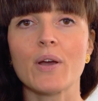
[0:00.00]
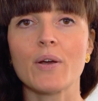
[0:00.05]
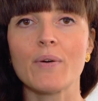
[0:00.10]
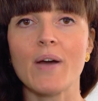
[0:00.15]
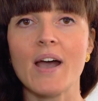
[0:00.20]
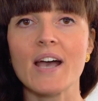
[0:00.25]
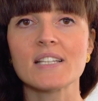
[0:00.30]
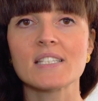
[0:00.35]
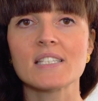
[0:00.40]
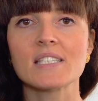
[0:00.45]

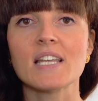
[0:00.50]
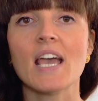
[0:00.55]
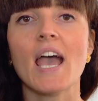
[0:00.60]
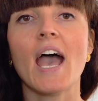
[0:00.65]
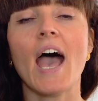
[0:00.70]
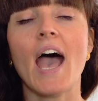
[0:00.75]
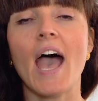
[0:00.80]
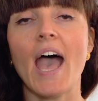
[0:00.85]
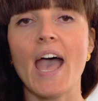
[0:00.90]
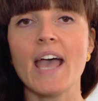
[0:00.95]
request
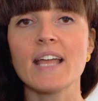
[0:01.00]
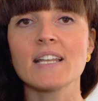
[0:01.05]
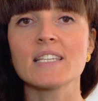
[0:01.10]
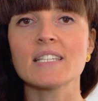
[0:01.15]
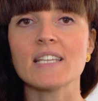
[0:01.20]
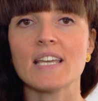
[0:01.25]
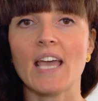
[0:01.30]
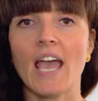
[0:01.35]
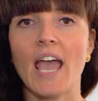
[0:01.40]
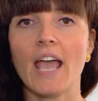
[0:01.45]

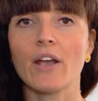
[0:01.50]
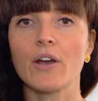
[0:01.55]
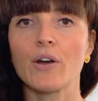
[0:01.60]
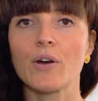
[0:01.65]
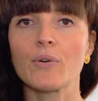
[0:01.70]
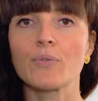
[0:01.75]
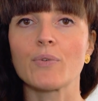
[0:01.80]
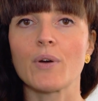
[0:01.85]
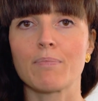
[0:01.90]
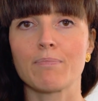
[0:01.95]
and
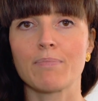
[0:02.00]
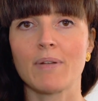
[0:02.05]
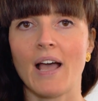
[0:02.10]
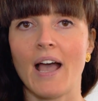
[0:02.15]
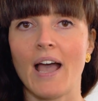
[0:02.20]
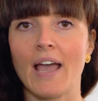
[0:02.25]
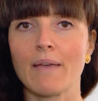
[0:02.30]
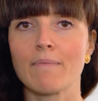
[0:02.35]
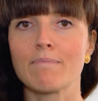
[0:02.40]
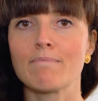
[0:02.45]
echo
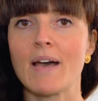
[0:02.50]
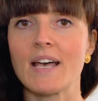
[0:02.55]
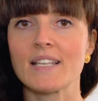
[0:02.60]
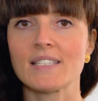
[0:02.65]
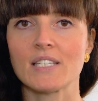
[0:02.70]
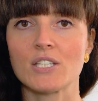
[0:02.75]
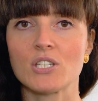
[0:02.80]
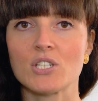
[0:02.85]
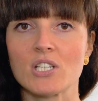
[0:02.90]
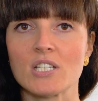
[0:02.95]
reply
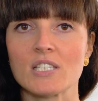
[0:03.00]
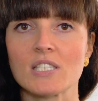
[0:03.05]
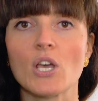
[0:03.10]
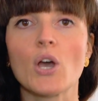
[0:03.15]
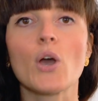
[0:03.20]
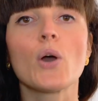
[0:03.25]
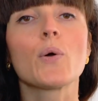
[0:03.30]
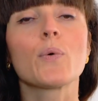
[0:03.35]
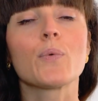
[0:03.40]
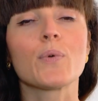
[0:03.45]
messages
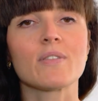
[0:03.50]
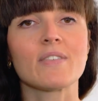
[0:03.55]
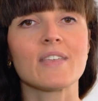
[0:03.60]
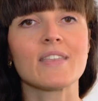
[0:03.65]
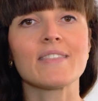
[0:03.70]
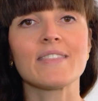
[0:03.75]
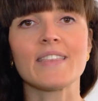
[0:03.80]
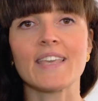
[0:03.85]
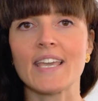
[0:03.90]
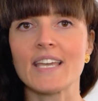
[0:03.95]

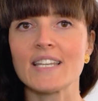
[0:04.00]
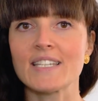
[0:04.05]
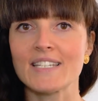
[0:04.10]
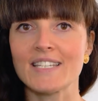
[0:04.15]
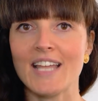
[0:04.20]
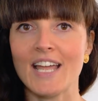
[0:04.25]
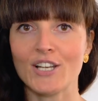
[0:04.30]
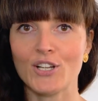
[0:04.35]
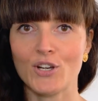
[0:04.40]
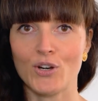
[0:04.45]
within the
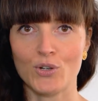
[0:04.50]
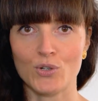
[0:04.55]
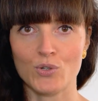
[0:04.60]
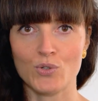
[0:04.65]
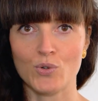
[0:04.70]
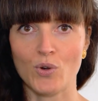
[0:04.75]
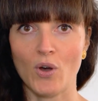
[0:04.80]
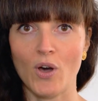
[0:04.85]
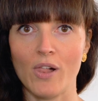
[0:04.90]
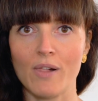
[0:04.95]
Internet
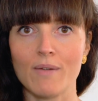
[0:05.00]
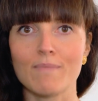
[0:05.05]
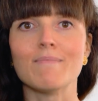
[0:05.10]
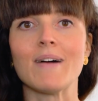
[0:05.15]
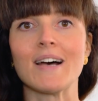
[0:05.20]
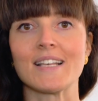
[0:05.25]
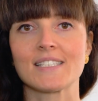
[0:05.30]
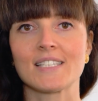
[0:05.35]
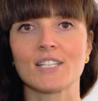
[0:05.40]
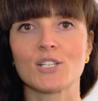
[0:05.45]
Control
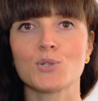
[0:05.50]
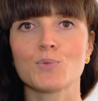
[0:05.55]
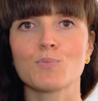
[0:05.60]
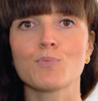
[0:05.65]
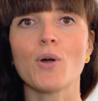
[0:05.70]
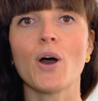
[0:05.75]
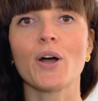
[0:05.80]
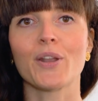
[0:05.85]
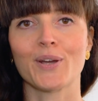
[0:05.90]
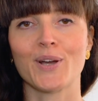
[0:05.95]
Message
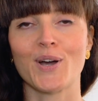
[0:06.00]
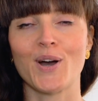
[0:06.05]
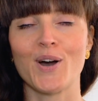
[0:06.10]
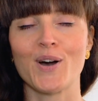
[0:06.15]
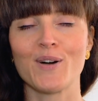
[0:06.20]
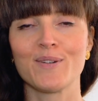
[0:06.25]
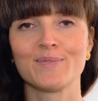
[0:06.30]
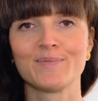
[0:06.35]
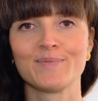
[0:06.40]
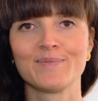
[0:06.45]

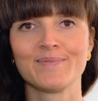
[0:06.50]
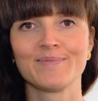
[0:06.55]
Protocol.